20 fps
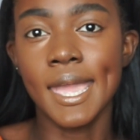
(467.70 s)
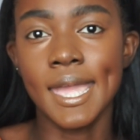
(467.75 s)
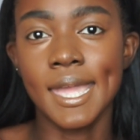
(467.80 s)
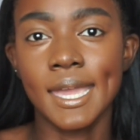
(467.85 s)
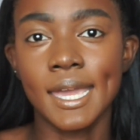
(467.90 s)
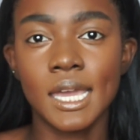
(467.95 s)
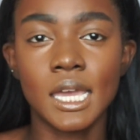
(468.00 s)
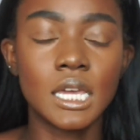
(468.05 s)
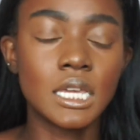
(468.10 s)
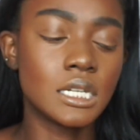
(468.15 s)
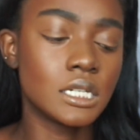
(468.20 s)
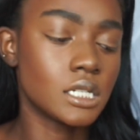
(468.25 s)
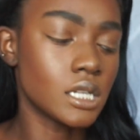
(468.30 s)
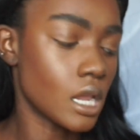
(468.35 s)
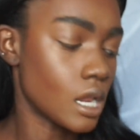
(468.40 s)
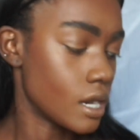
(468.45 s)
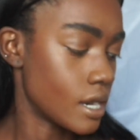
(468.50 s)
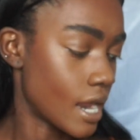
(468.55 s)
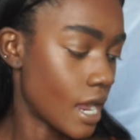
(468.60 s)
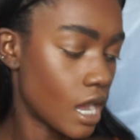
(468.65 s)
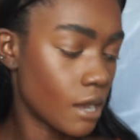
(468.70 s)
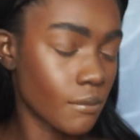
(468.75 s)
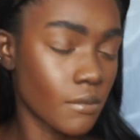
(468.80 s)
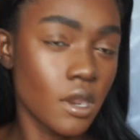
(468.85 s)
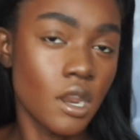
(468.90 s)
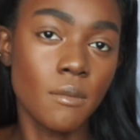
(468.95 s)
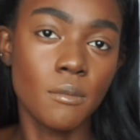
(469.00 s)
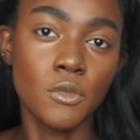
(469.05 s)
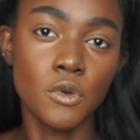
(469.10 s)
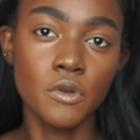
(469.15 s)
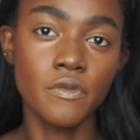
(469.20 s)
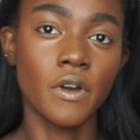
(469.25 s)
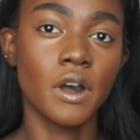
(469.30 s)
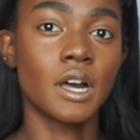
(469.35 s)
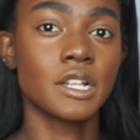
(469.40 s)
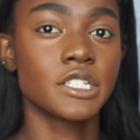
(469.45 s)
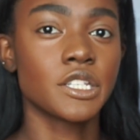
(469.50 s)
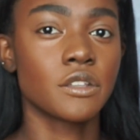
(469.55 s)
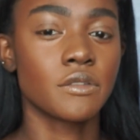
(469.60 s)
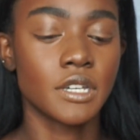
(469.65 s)
And now I'm going to move
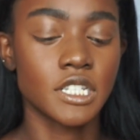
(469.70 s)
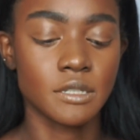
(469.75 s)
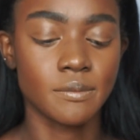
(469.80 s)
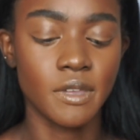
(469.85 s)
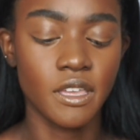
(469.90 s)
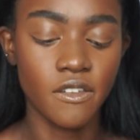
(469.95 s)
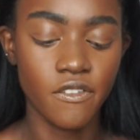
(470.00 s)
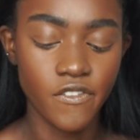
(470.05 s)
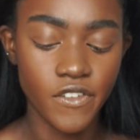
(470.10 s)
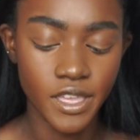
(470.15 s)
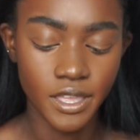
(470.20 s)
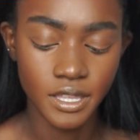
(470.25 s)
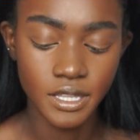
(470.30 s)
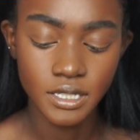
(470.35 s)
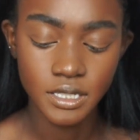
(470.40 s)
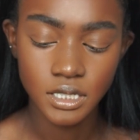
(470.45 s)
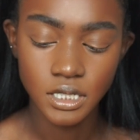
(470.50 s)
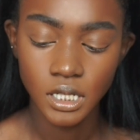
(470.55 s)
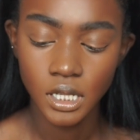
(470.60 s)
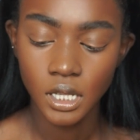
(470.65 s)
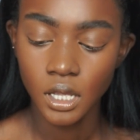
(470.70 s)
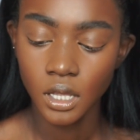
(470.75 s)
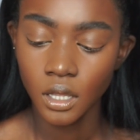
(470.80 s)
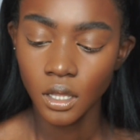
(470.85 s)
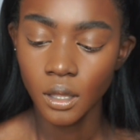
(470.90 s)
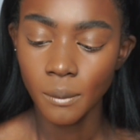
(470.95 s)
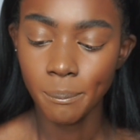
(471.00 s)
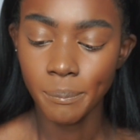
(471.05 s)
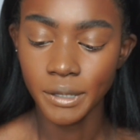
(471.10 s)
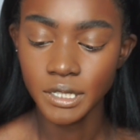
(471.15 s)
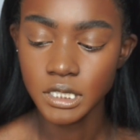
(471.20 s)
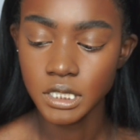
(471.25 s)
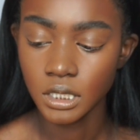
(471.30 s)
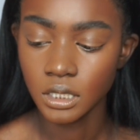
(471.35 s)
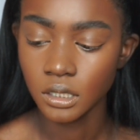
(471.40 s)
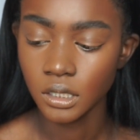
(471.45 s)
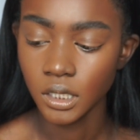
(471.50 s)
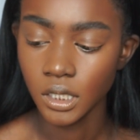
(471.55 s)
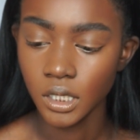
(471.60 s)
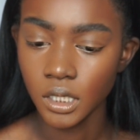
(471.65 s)
on to the rest of my face.
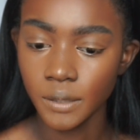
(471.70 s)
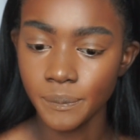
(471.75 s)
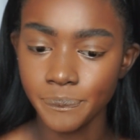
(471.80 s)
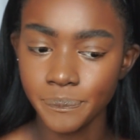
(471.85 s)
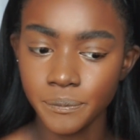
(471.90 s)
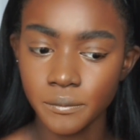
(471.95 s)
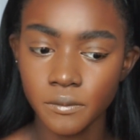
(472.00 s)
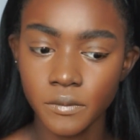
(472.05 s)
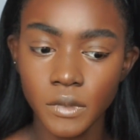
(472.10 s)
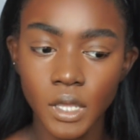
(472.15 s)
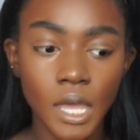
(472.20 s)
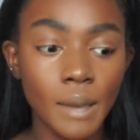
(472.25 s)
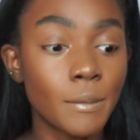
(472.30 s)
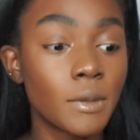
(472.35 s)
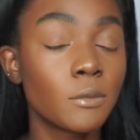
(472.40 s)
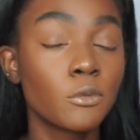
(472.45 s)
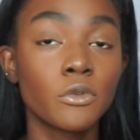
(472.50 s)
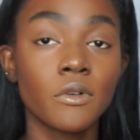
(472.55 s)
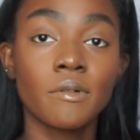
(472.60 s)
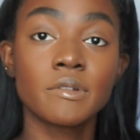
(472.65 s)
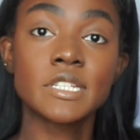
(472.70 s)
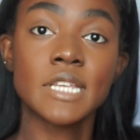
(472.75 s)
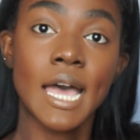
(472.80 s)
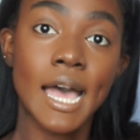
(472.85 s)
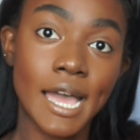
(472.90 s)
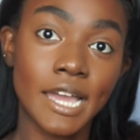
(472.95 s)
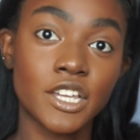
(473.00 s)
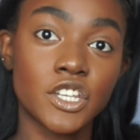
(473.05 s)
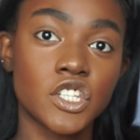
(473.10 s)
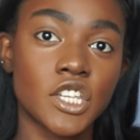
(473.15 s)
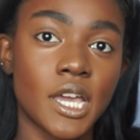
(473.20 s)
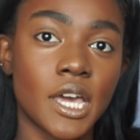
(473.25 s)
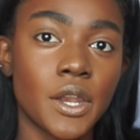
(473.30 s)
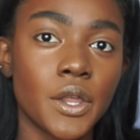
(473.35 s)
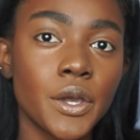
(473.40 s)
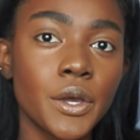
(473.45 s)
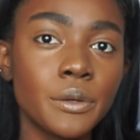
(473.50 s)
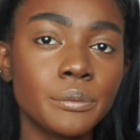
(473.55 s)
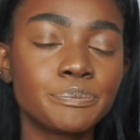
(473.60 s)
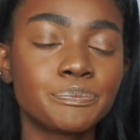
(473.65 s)
Basically, I'm gonna move over to
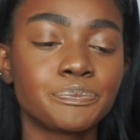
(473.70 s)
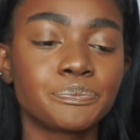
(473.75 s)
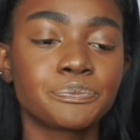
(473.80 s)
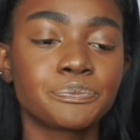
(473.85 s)
eyeshadow,